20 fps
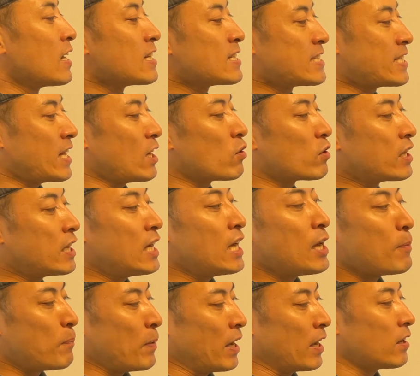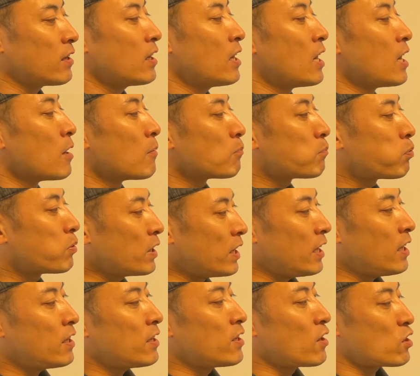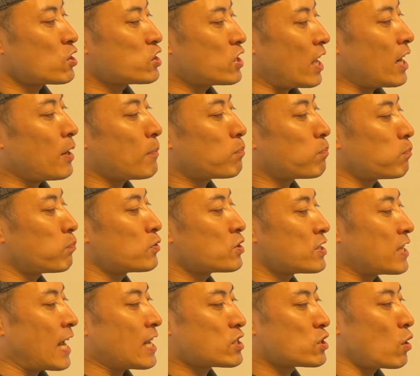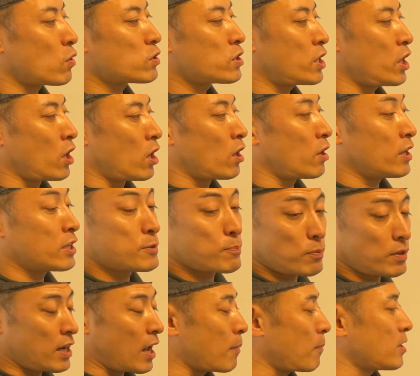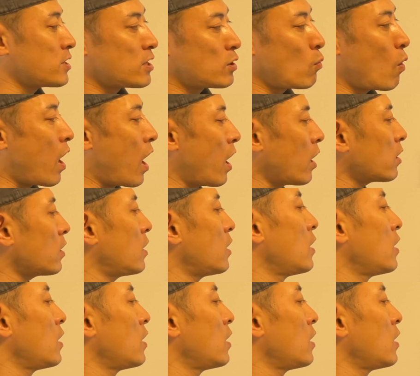still keeping pretty, you know, steady stats growth here, it's pretty amazing work.